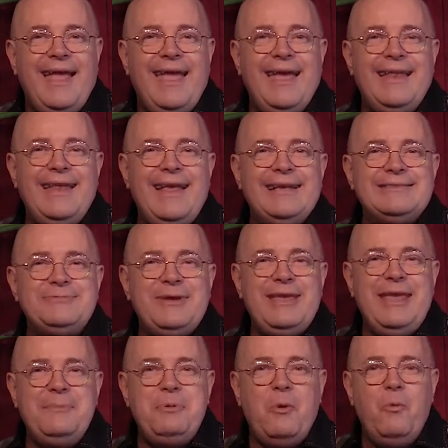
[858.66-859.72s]
And as we
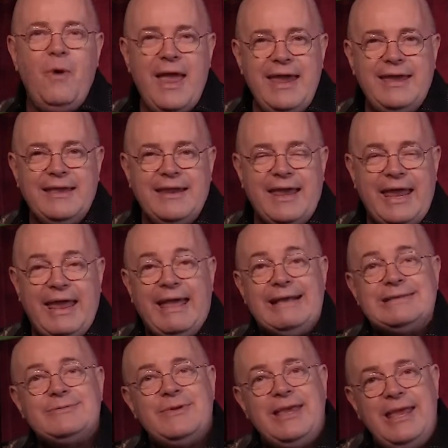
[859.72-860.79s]
keep awakening,
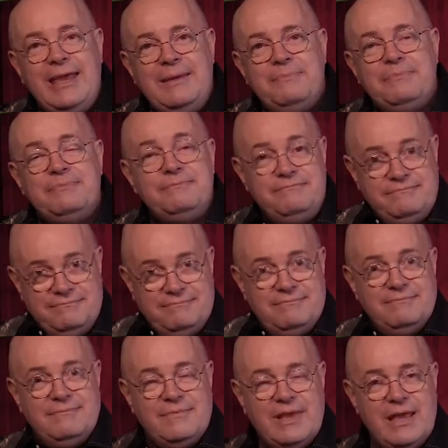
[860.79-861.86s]
as we keep
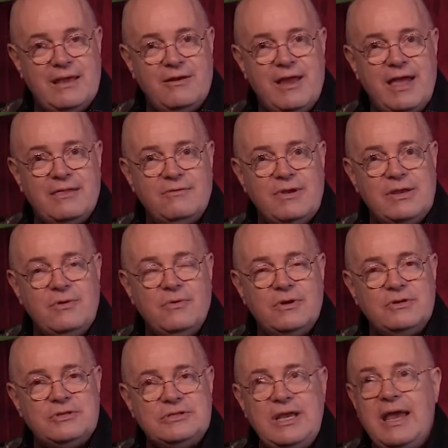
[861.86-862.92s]
gathering new
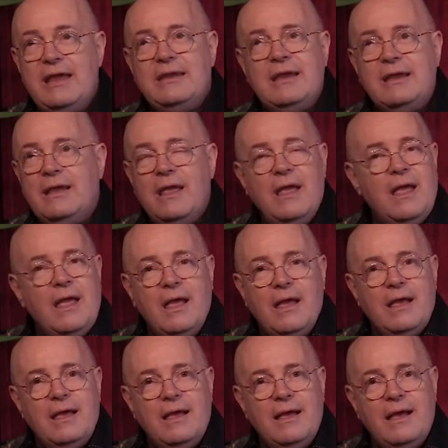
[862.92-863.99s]
understanding,
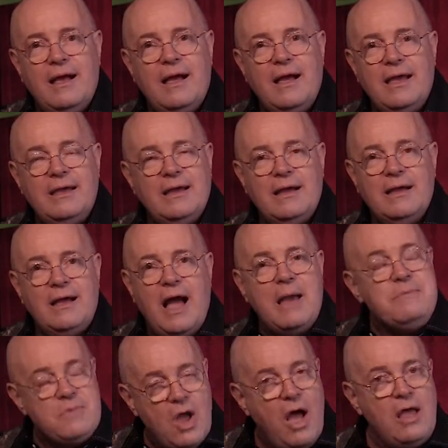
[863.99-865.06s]

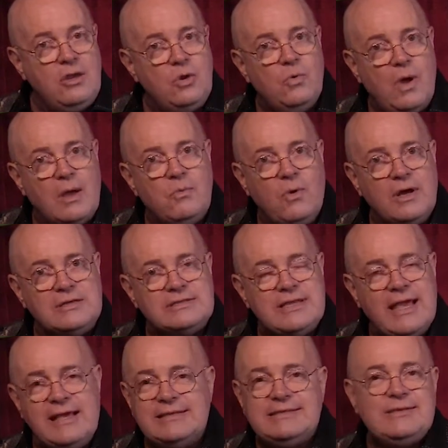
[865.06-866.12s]
I'm not who I was
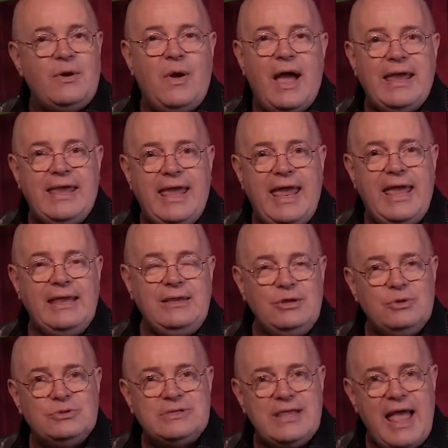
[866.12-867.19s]
then, so I can't
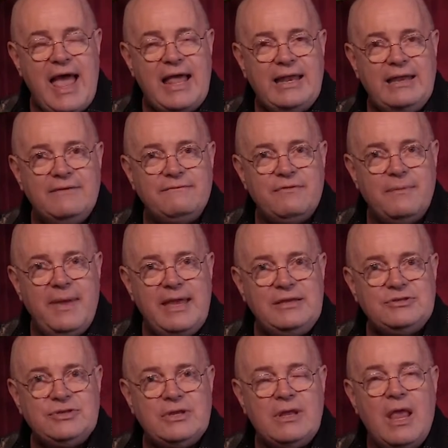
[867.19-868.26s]
use that
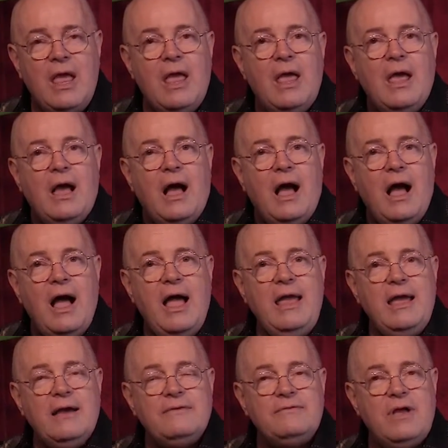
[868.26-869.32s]
information.
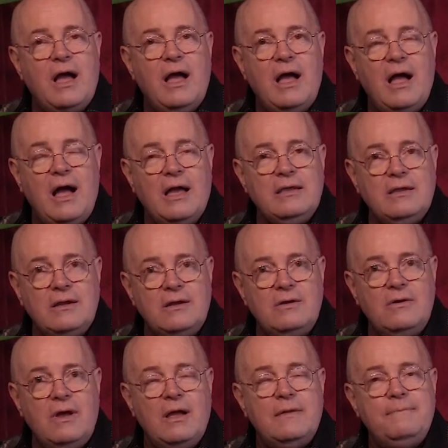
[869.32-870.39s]
I've
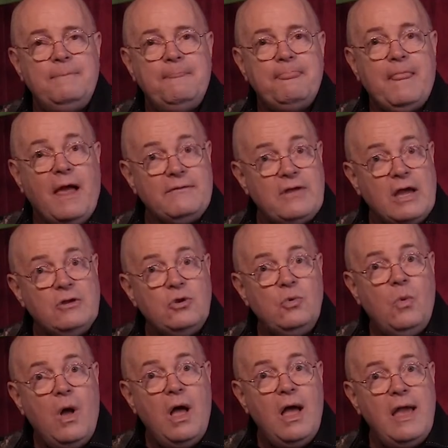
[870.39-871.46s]
got new
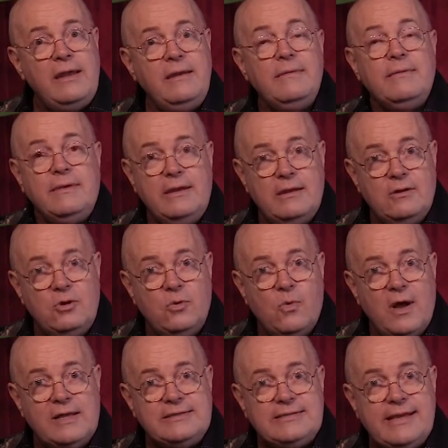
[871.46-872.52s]
wine, need a new
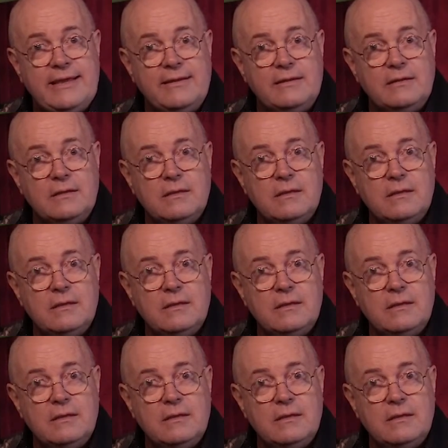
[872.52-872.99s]
wineskin.